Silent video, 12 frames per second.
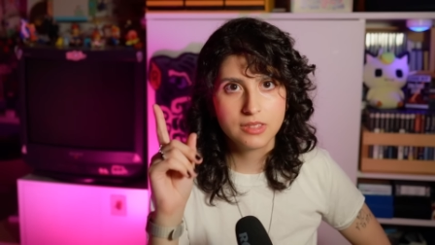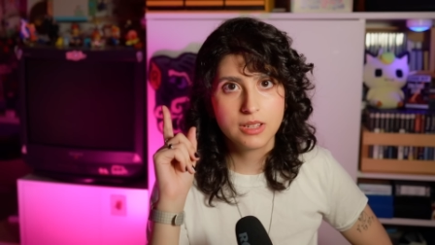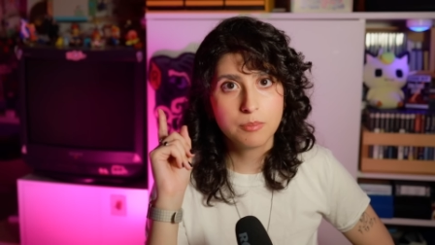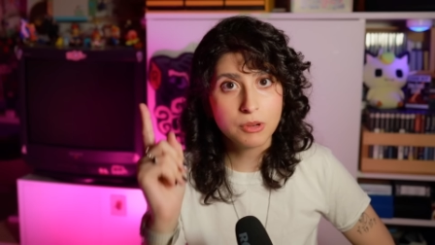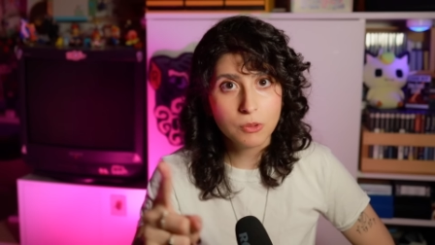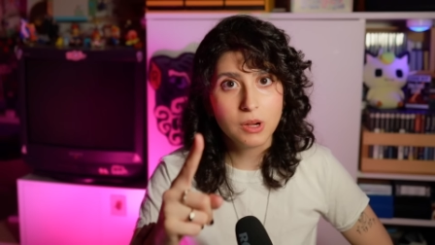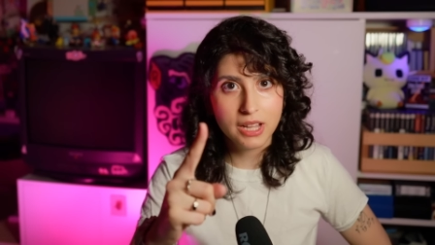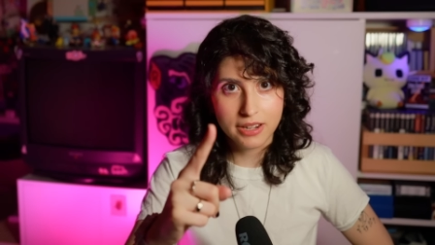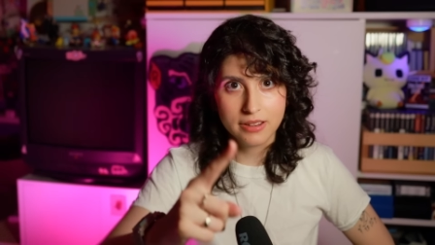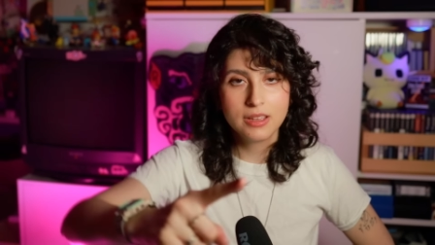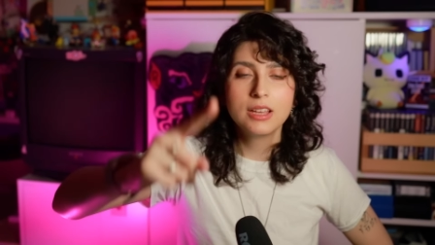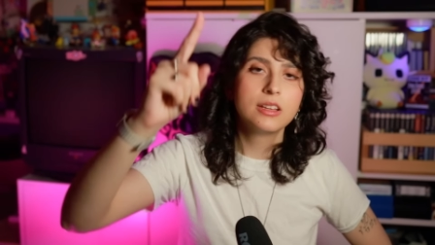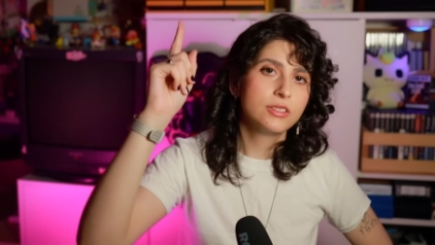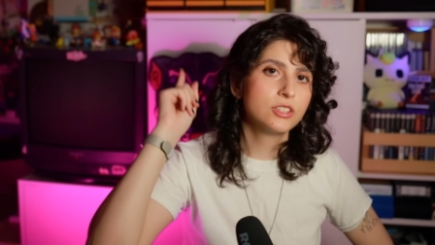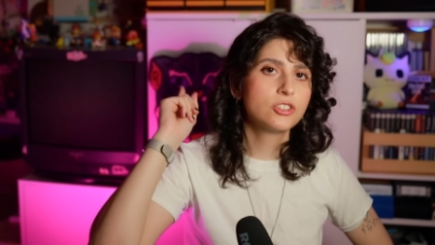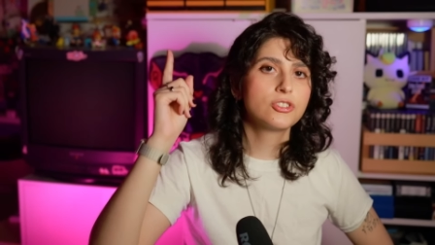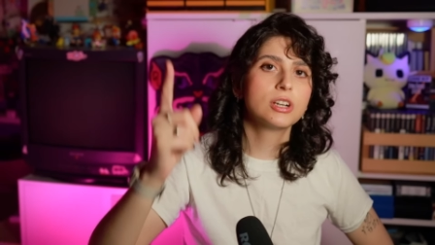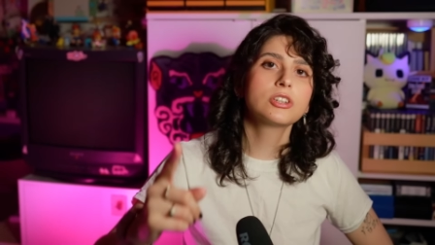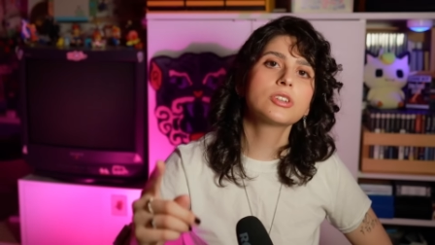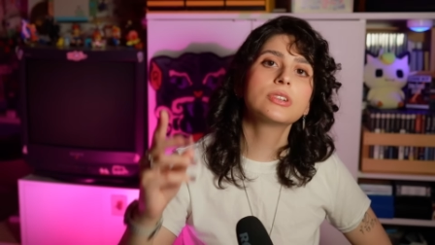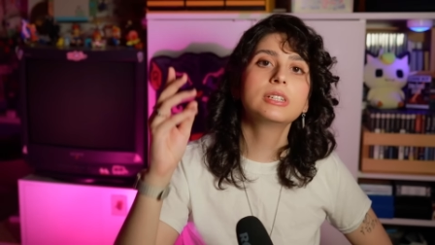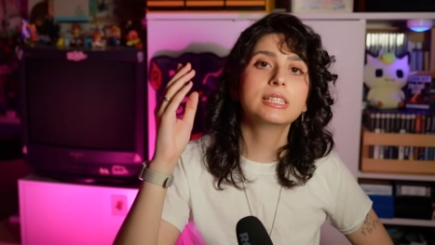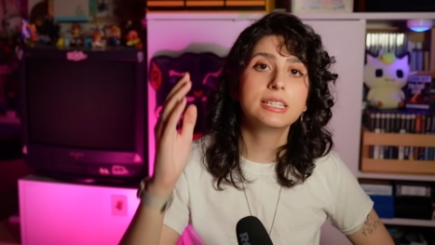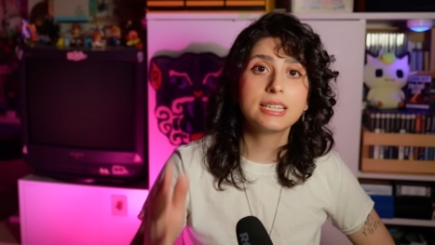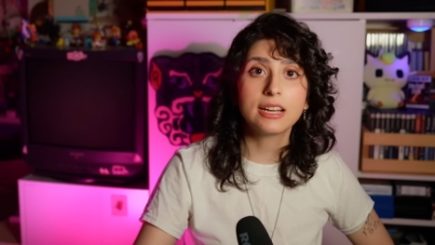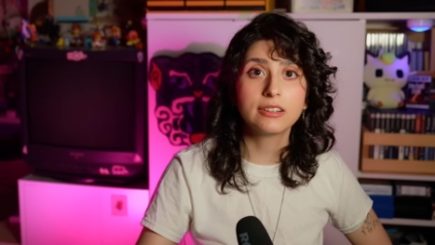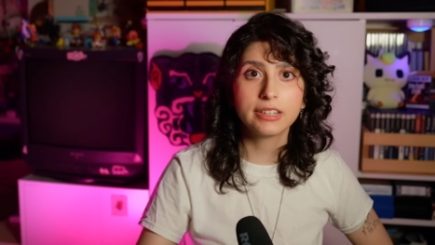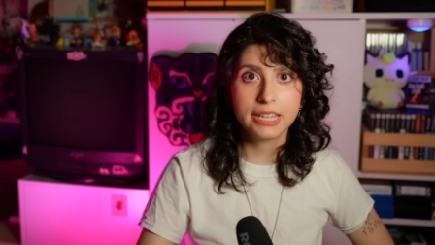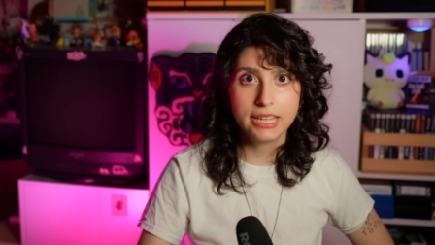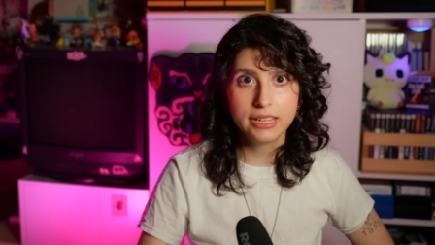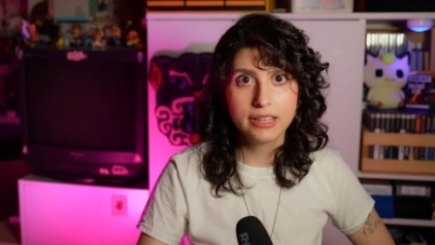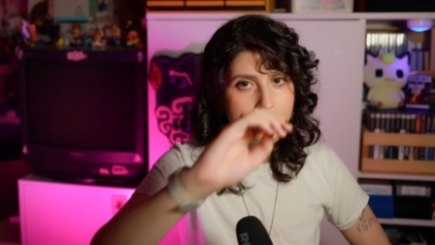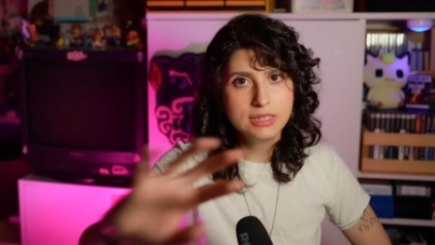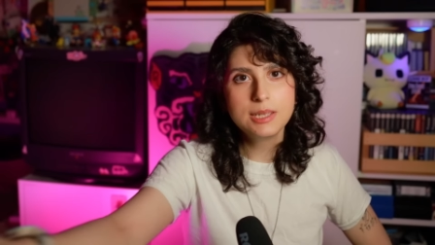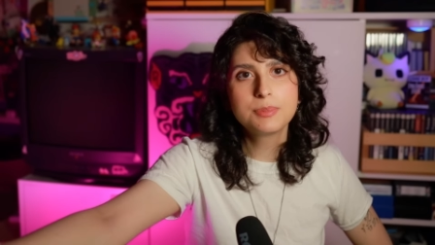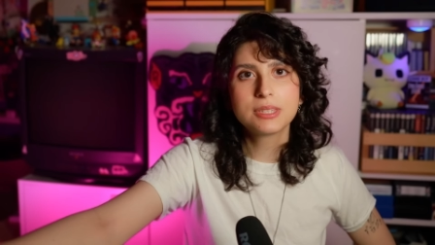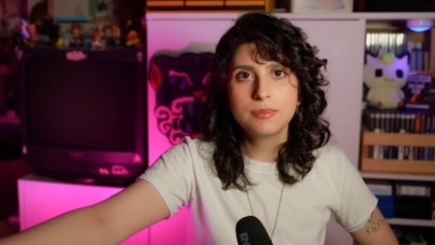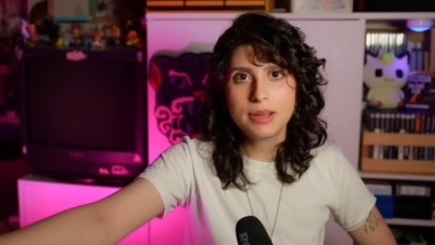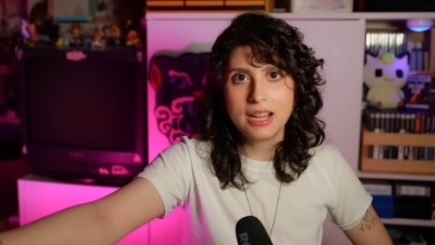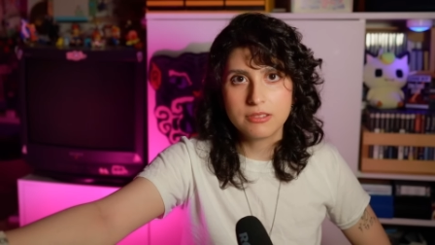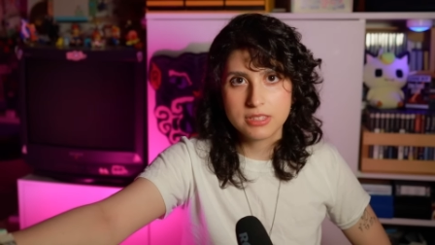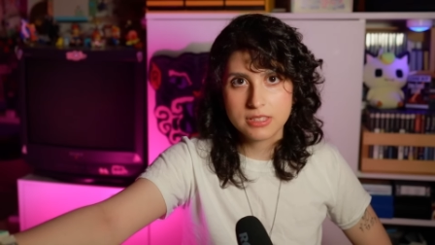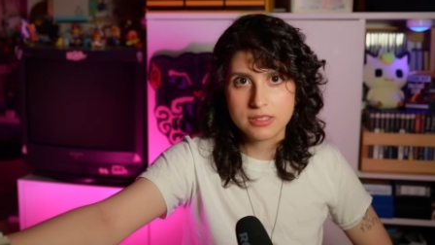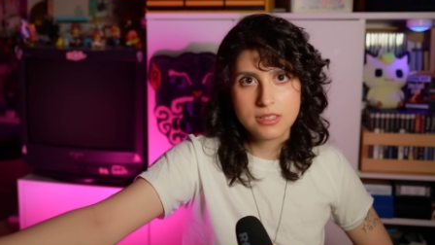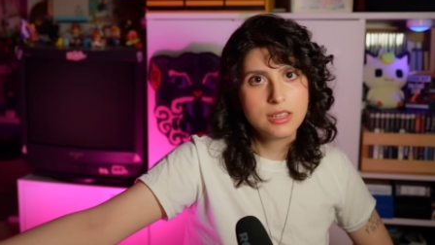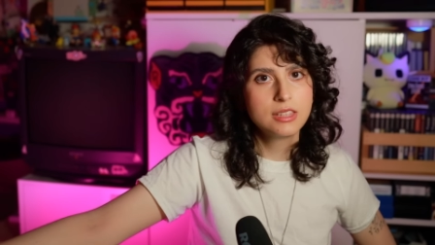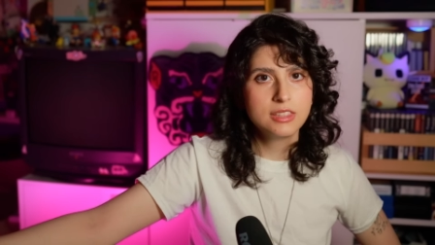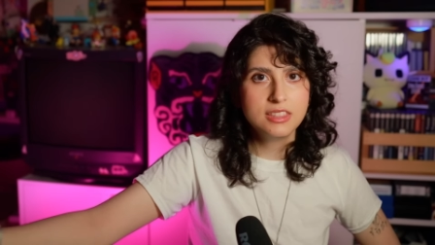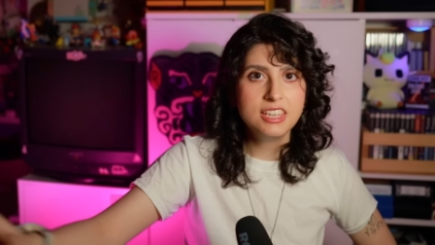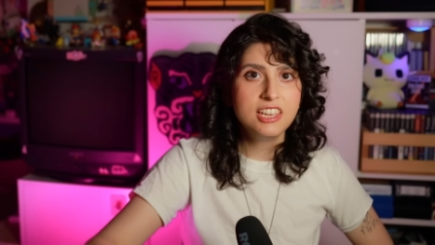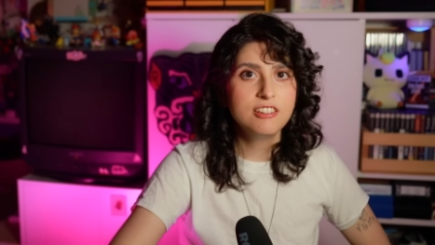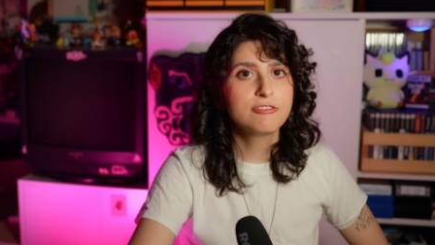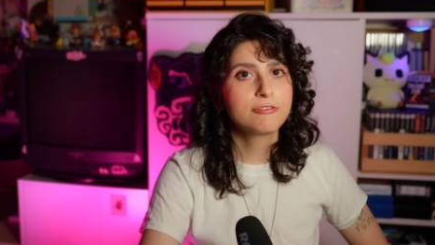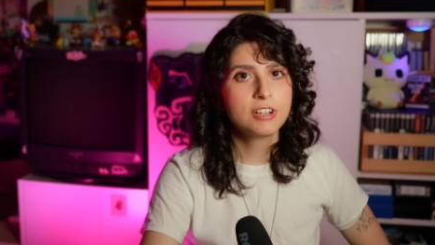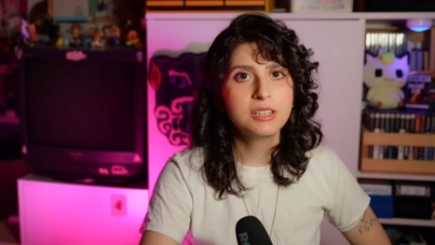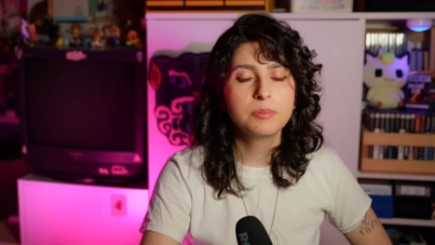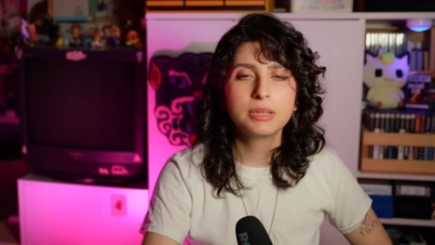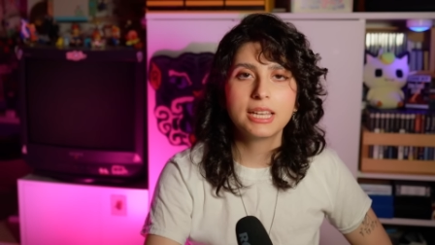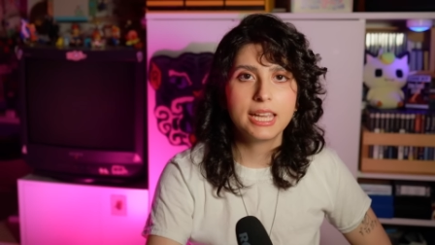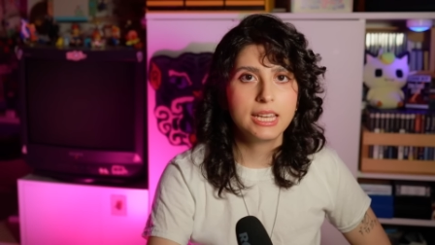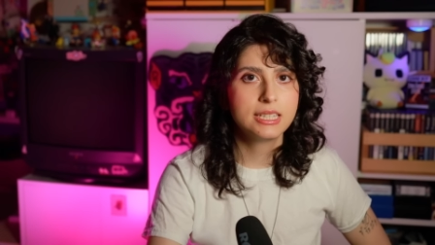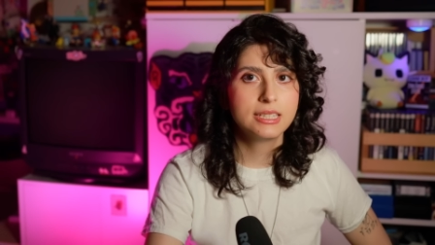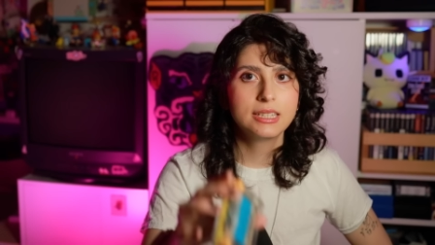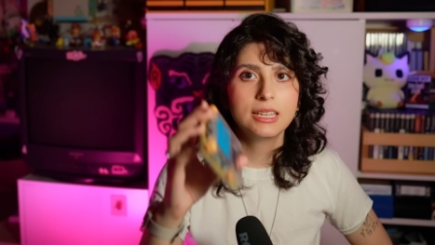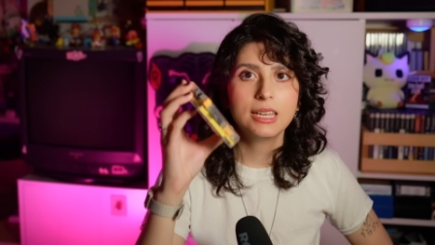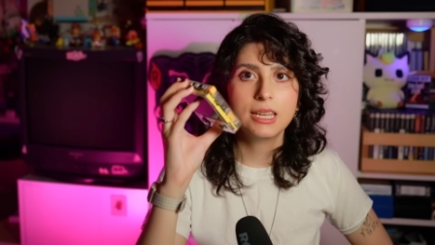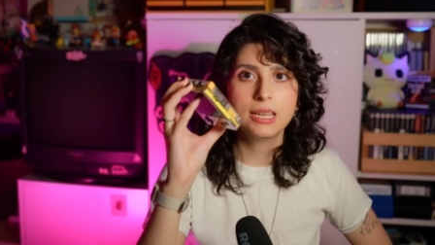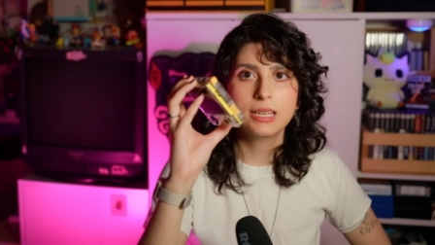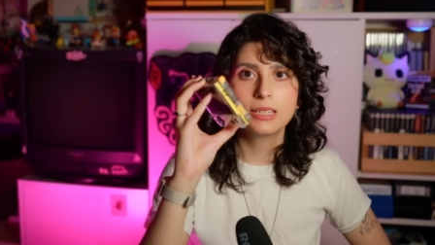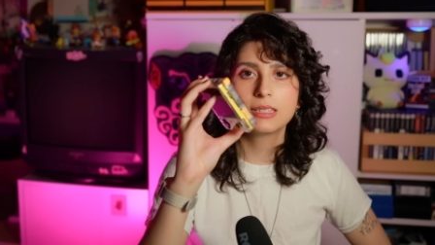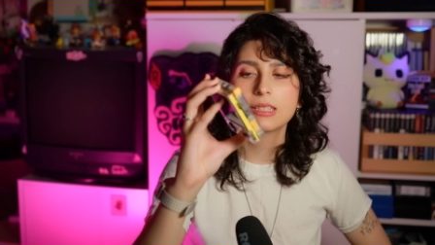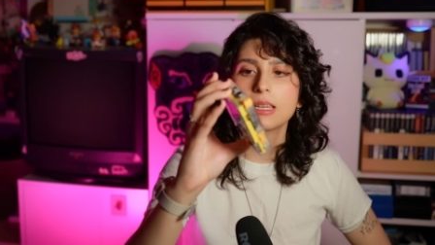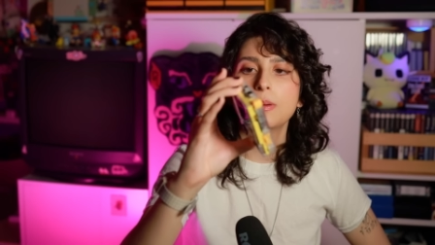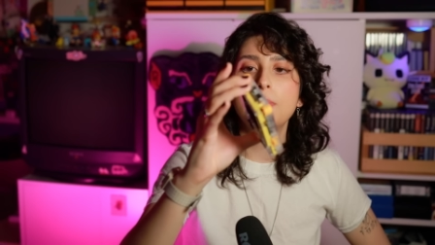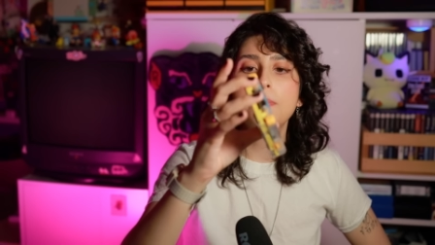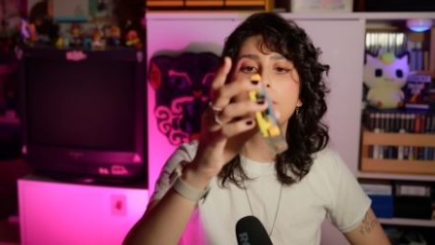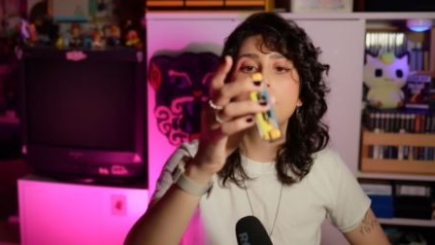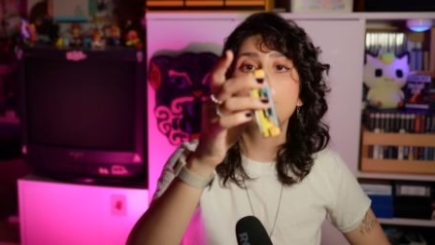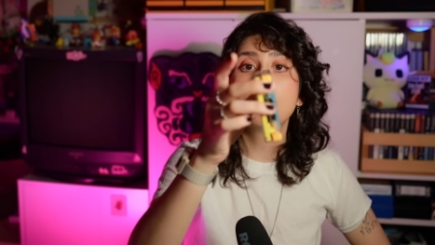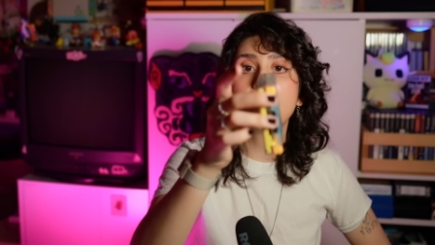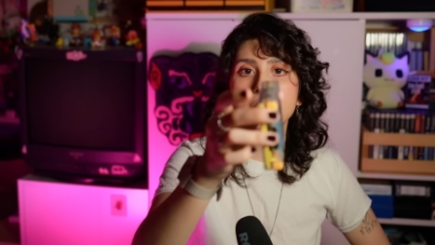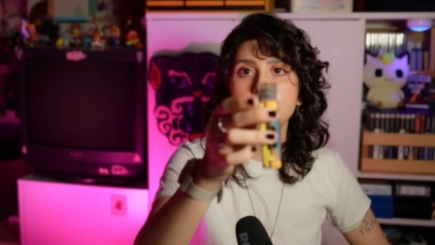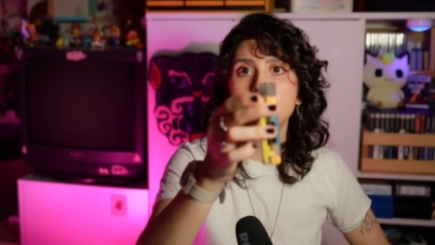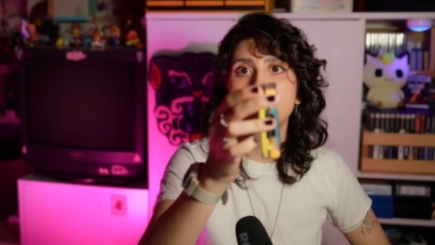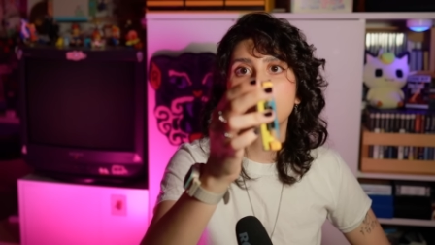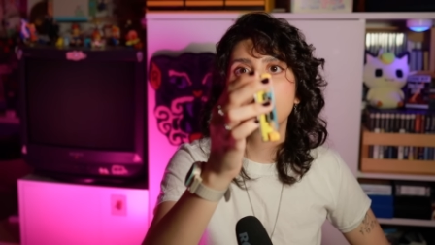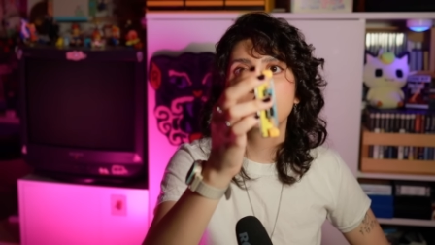Number one, the structural integrity. Leaps and bounds. The front plate is much